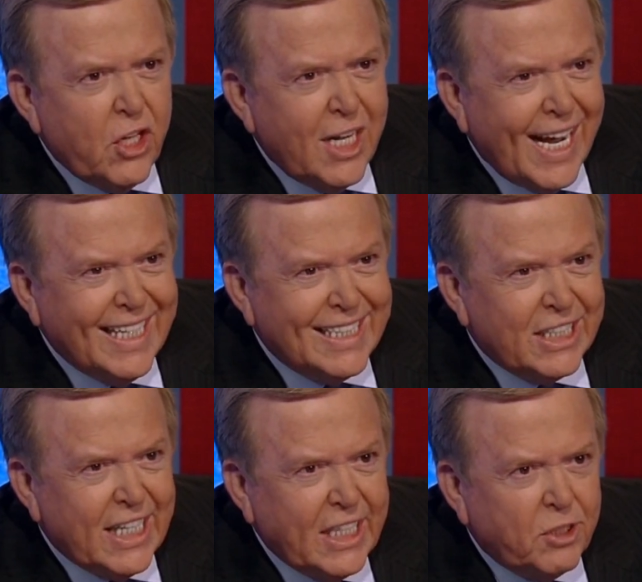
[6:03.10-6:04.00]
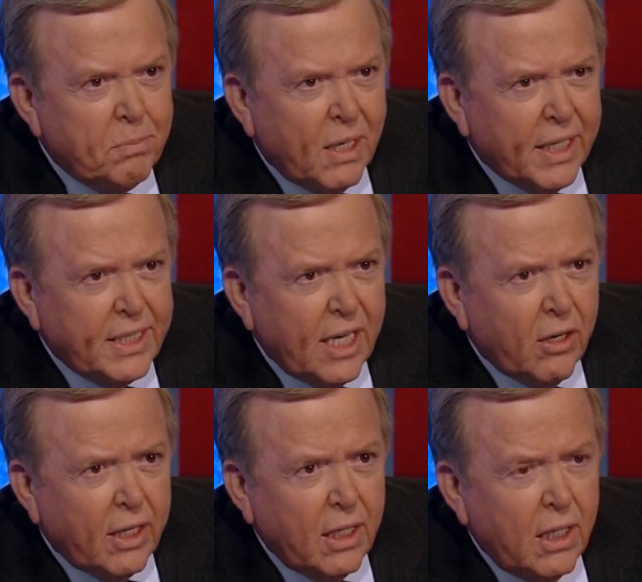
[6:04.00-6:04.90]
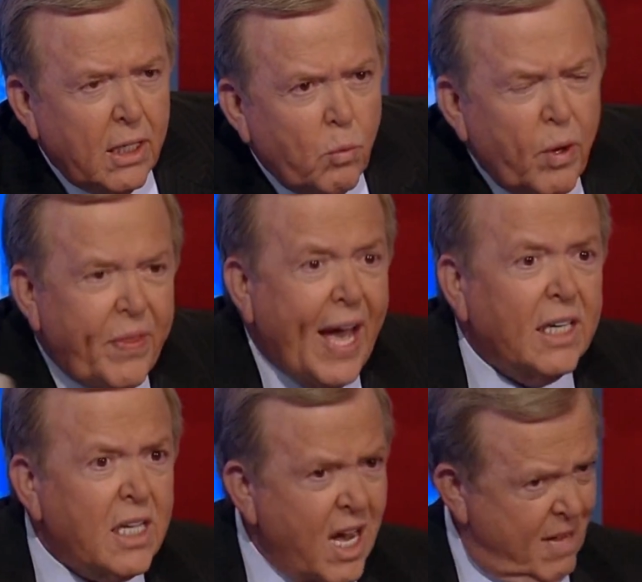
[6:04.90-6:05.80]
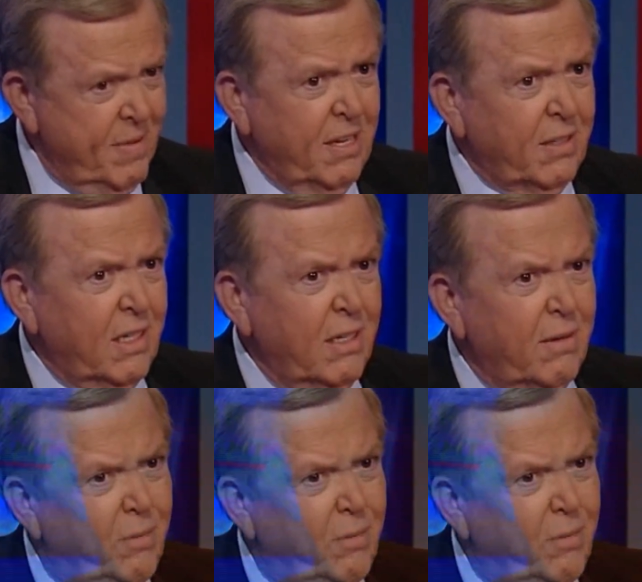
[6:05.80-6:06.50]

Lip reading: the United States military. Yeah. Without comment